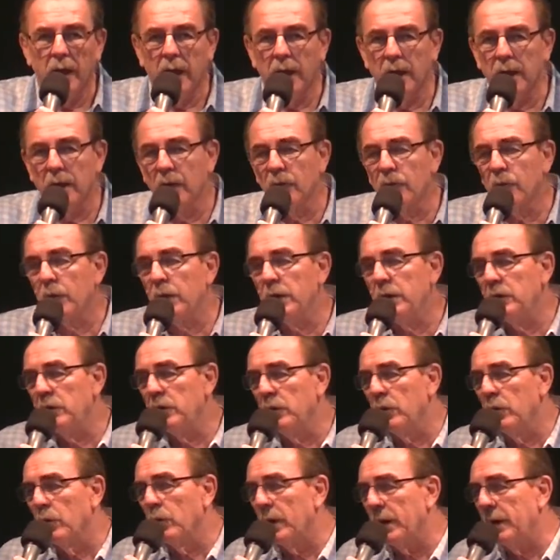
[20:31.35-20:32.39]
And if we
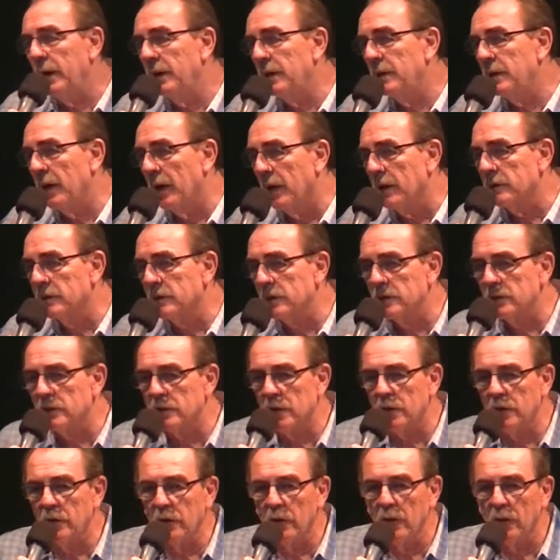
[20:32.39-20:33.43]
do what he tells us
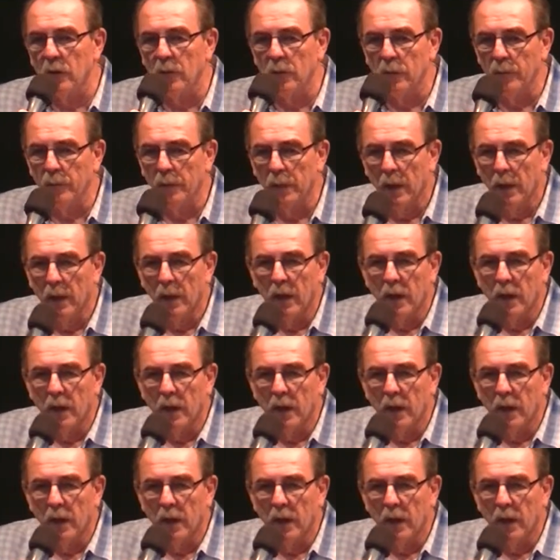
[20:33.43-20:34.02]
to do,